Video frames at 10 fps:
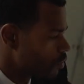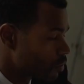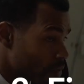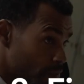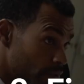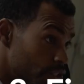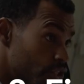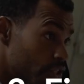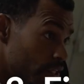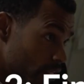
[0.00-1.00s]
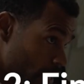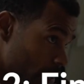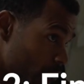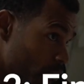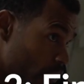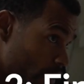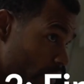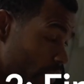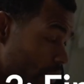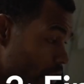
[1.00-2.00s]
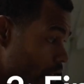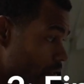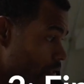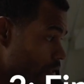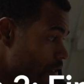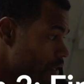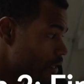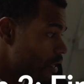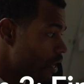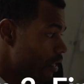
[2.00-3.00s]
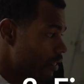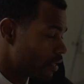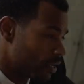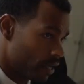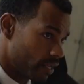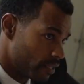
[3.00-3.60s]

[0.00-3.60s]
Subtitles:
finding a lender to work with. I would go out there and find a company or